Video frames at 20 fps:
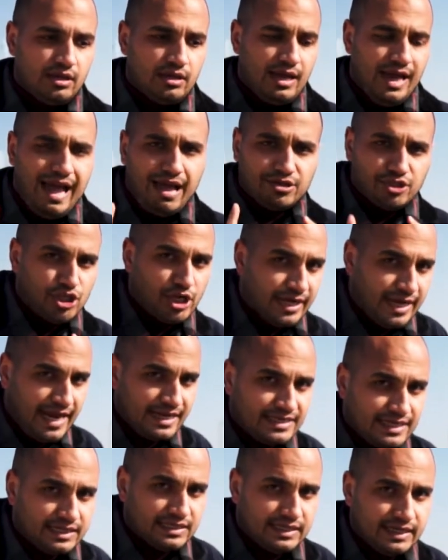How to check a
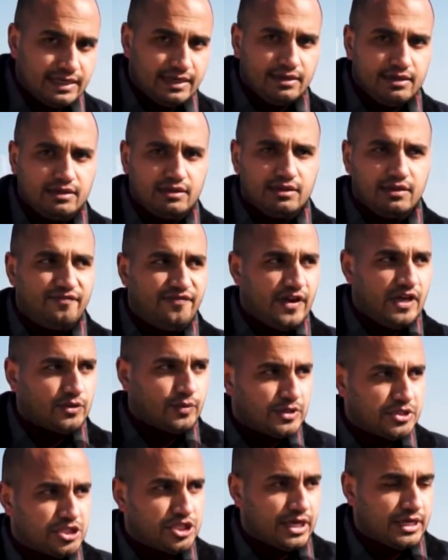head gasket? The first
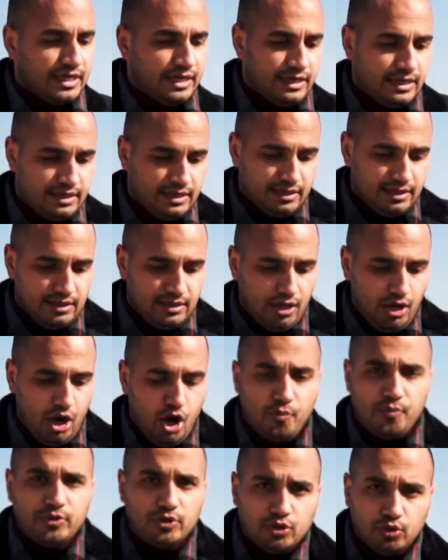way to check it,
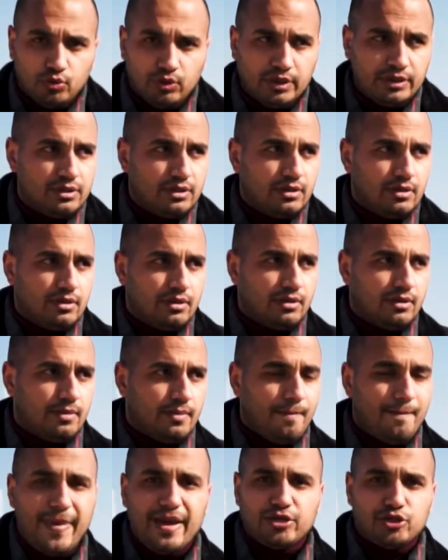open the coolant,
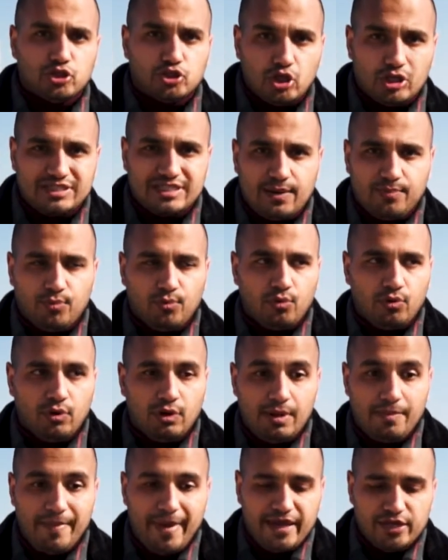make sure it's not tap
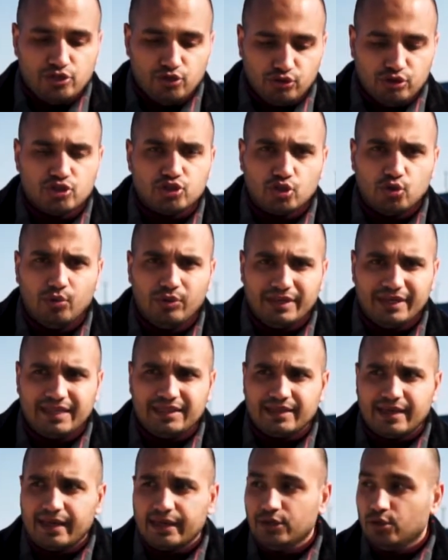water. Make sure there's coolant
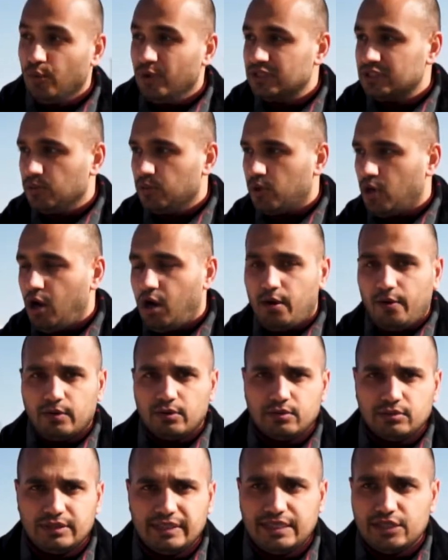in there. You go into a car
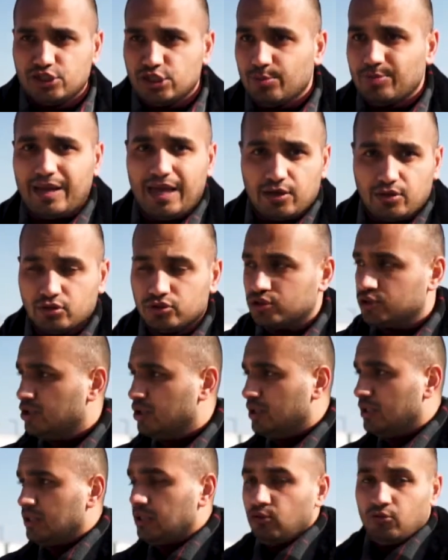dealership like us,
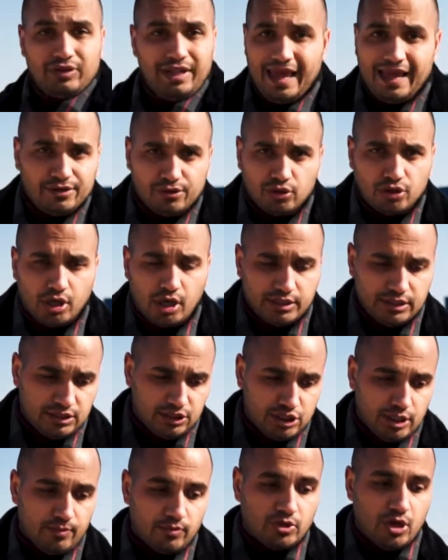like any other car
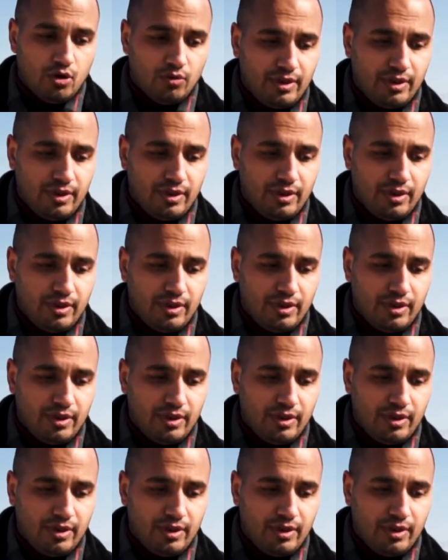dealership, go